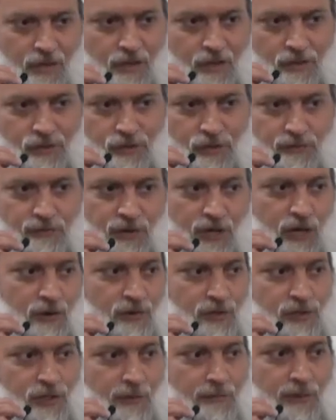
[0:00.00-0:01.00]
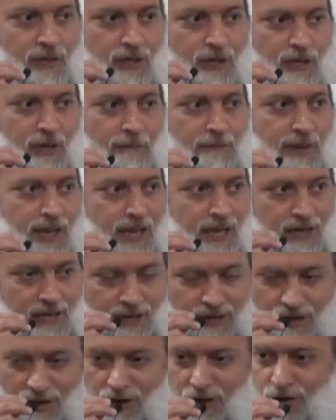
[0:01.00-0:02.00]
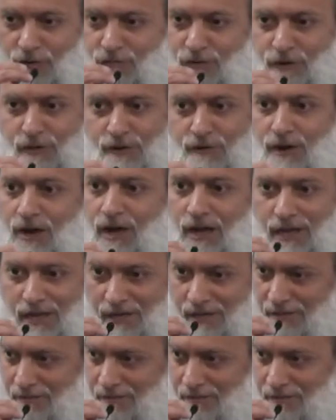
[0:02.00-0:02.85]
Jibreel was simply a companion along for the ride.